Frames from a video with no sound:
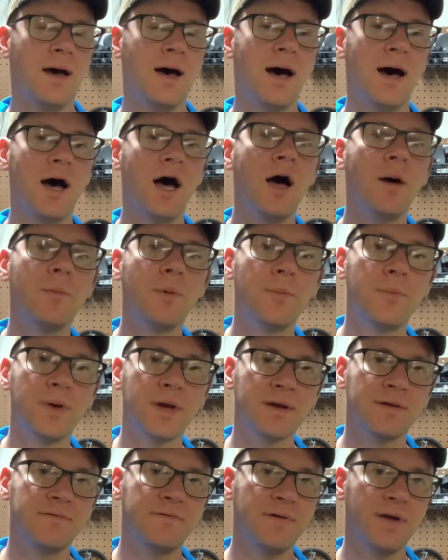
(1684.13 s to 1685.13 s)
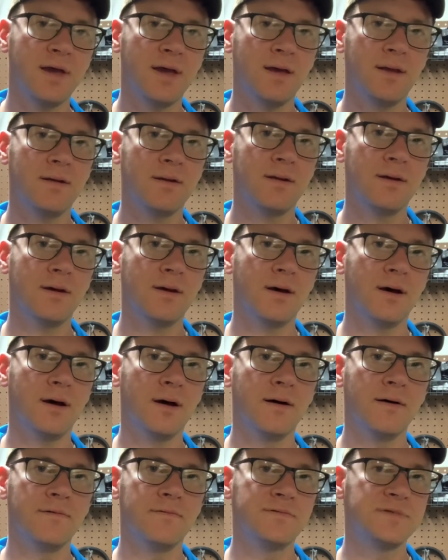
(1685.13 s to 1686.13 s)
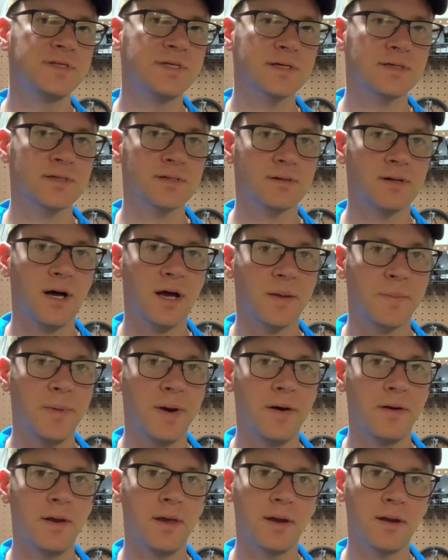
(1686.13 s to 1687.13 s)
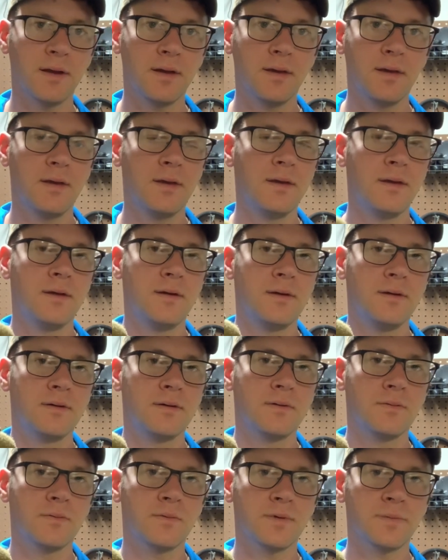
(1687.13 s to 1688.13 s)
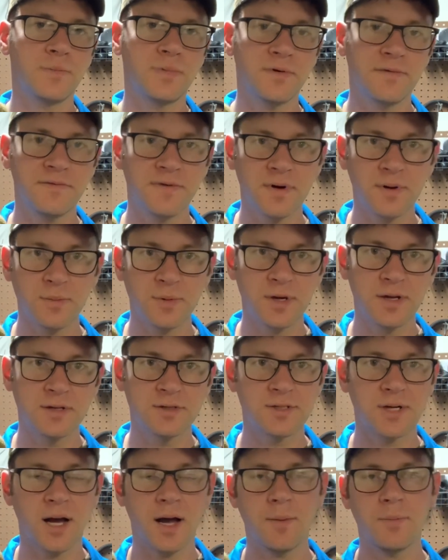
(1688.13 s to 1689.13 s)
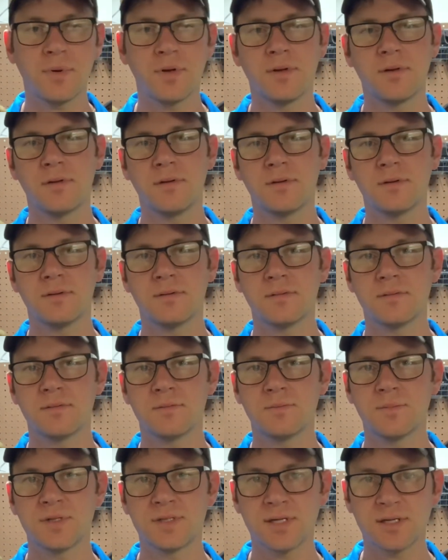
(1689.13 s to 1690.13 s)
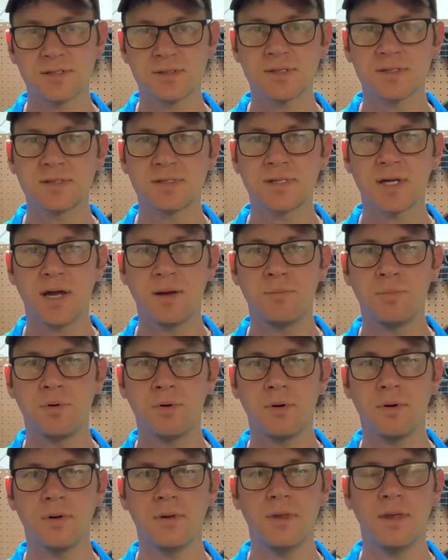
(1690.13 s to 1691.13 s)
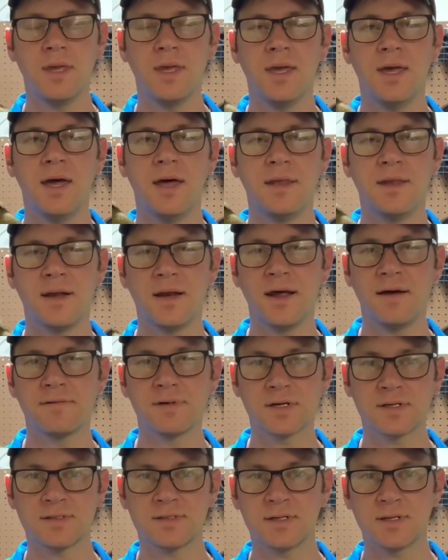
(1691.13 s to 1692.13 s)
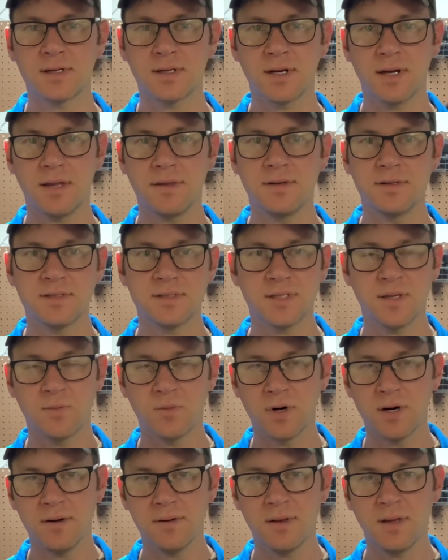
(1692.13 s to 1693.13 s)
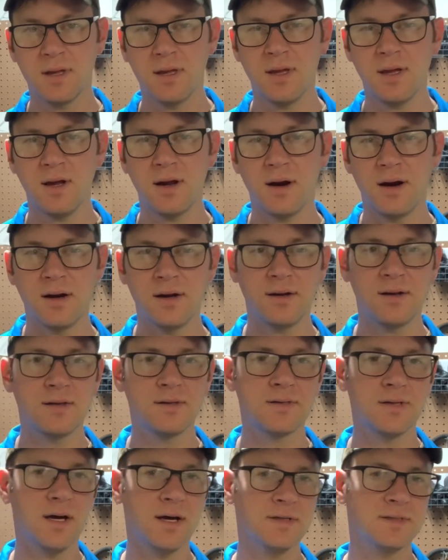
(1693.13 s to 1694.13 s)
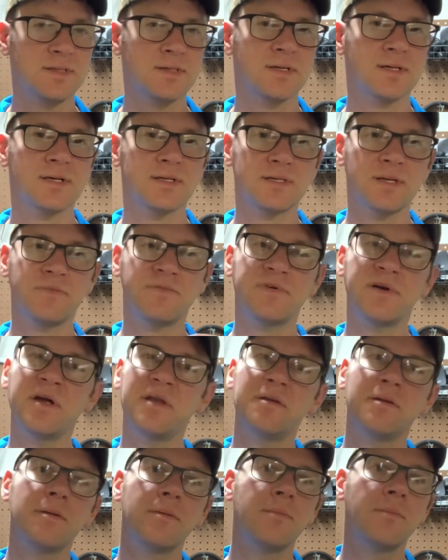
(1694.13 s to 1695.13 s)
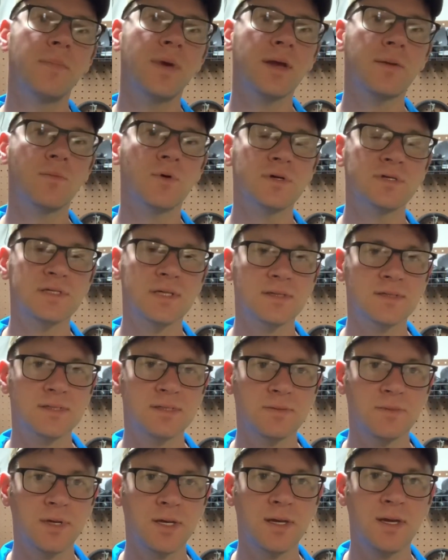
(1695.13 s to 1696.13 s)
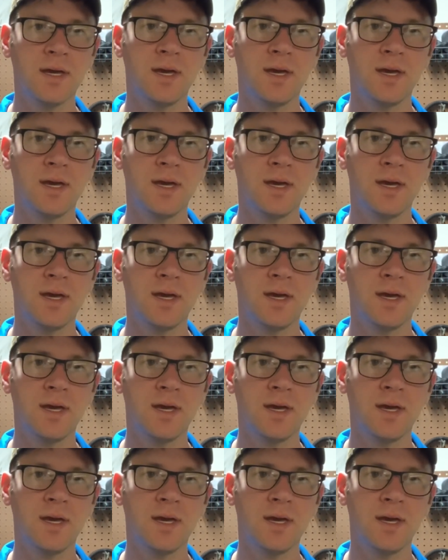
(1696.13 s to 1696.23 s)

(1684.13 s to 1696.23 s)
I'm a big fan of 6 o'clock mounting with preferably a drop, potentially side pull, and then having a tourniquet on there somewhere. All right, tourniquets up front make more sense to me.